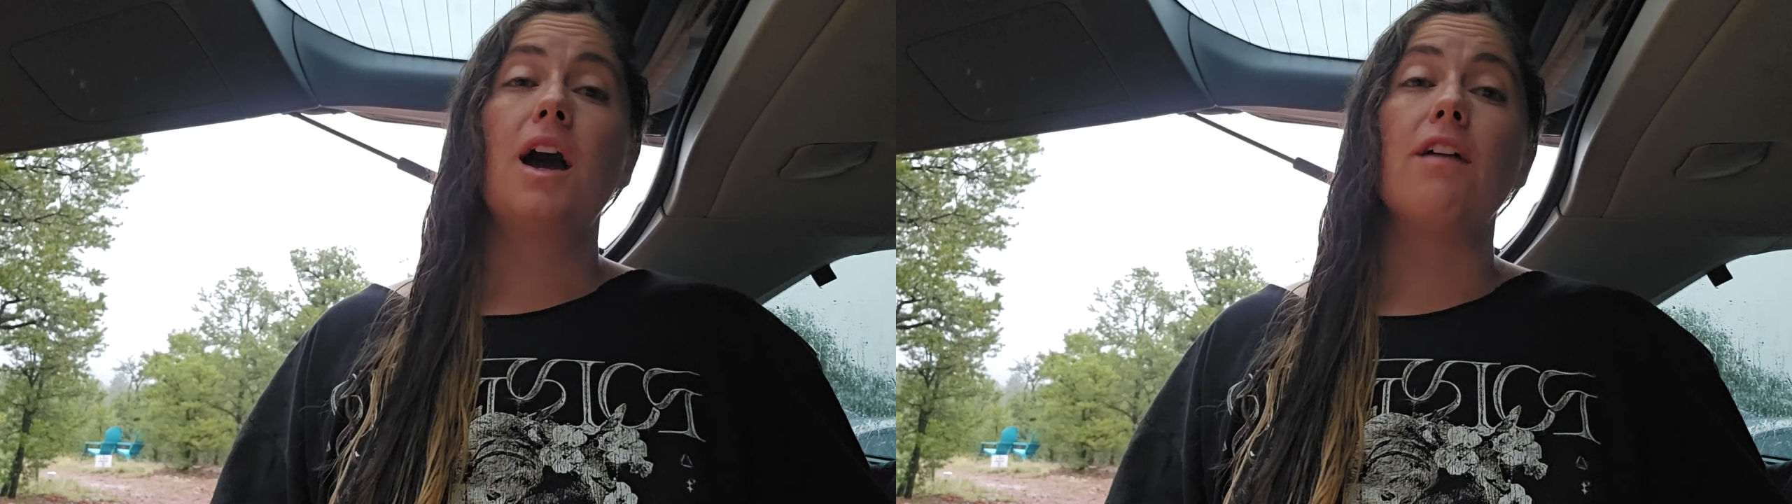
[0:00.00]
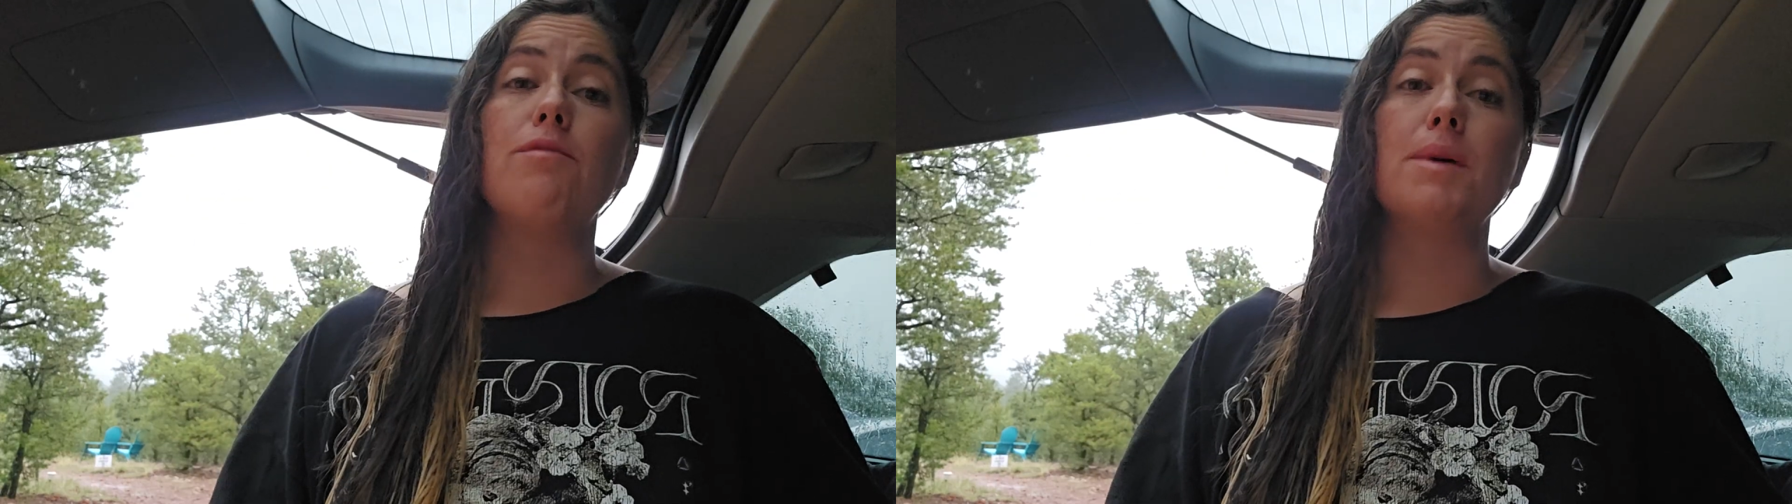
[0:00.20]

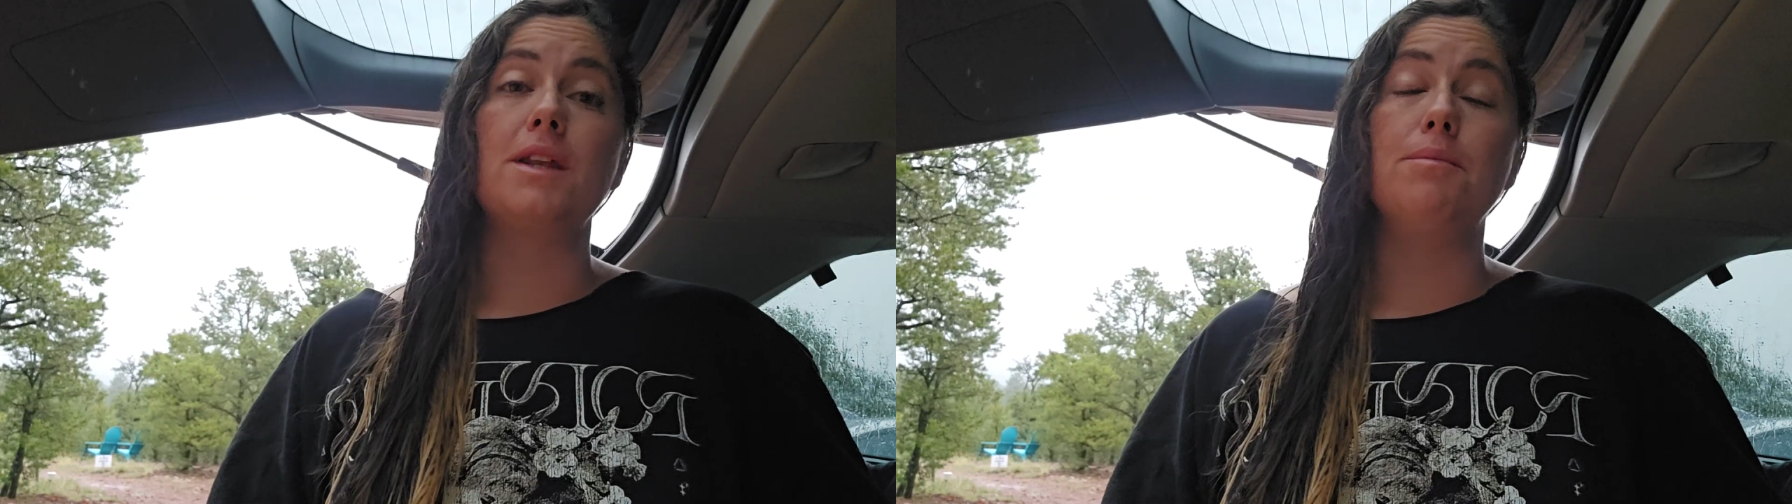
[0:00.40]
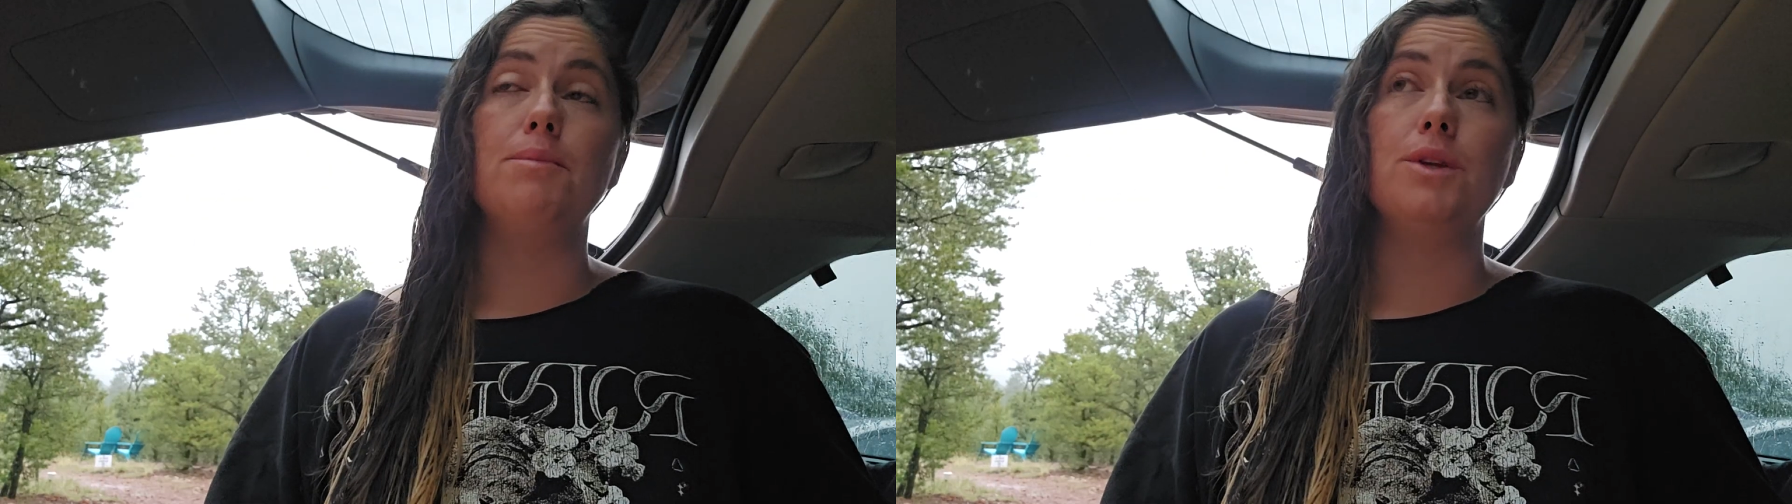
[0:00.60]
have
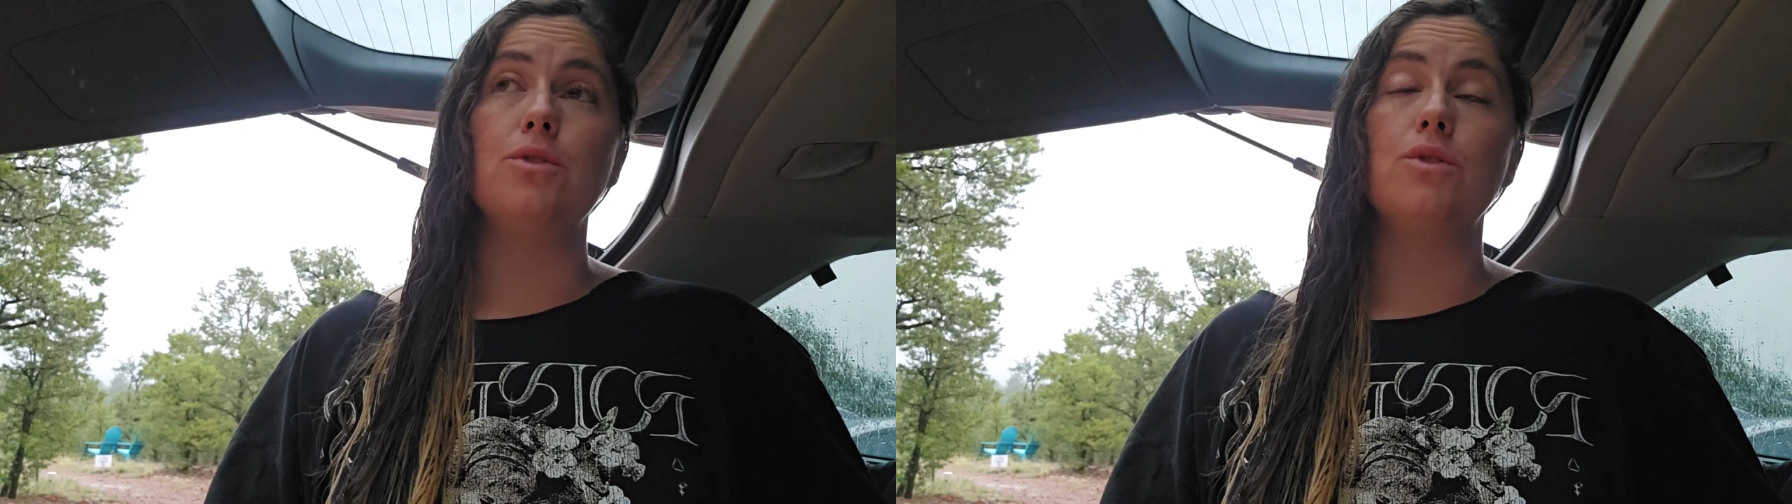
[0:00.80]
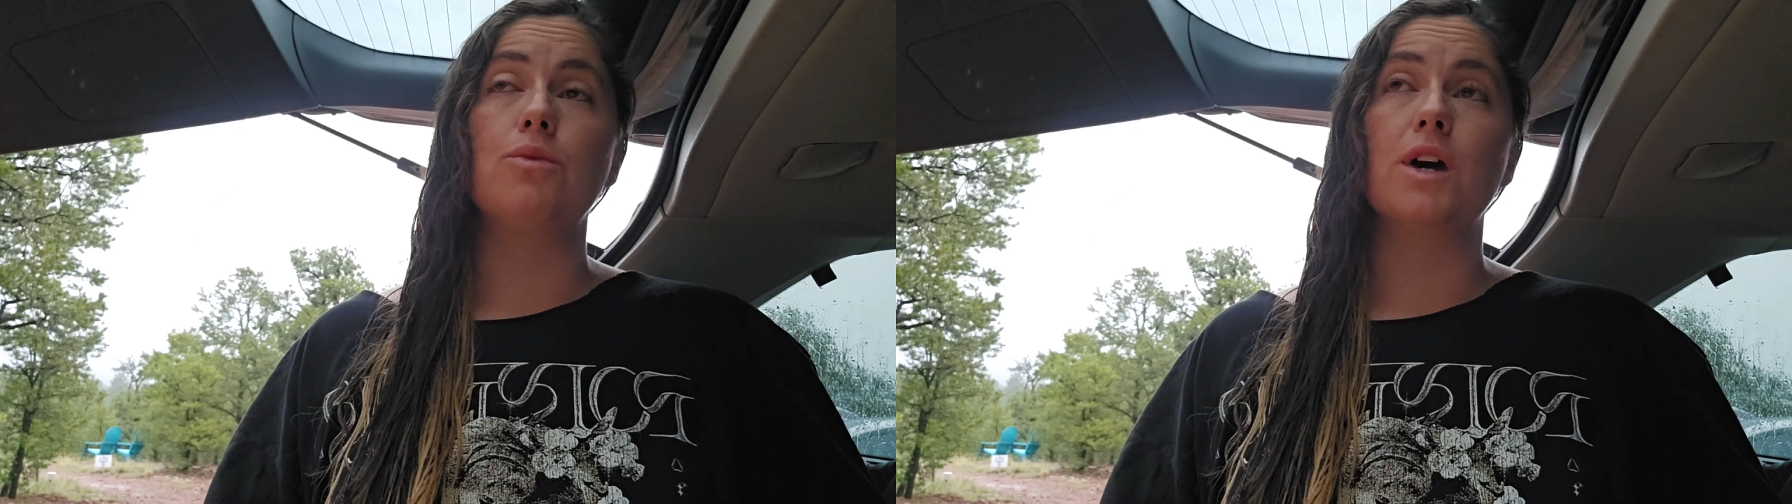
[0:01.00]
been
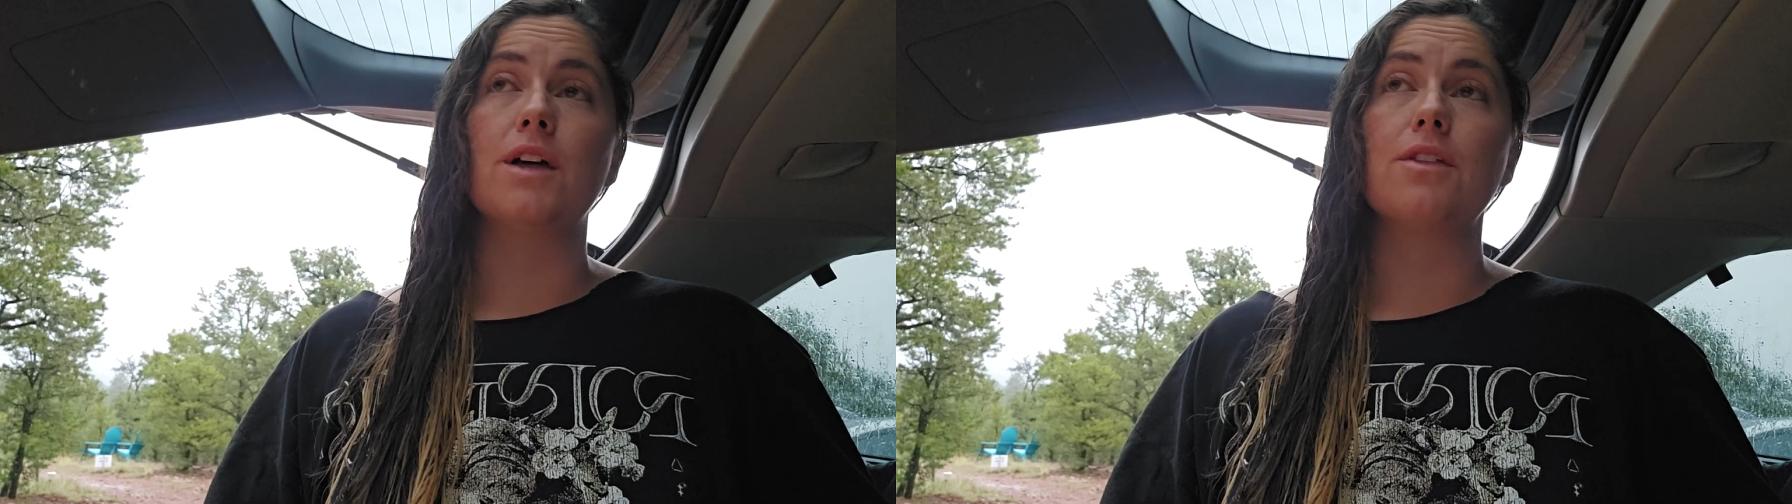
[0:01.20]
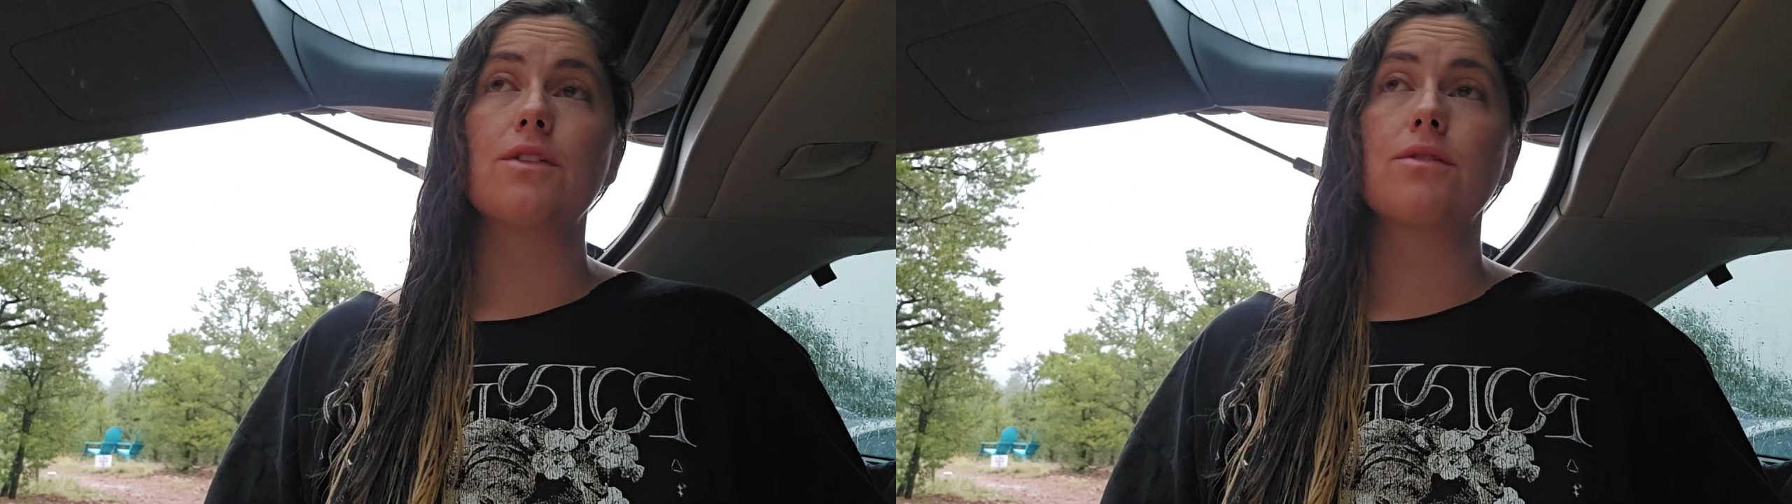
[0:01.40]
imbued
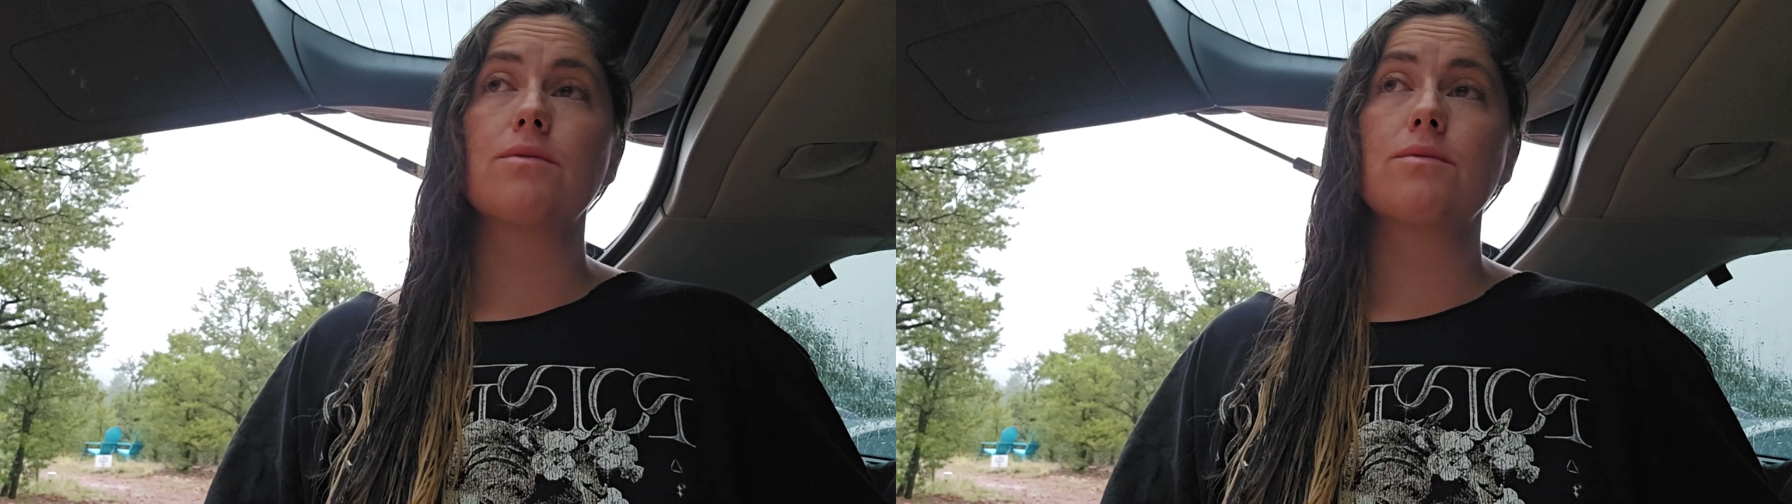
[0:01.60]
with,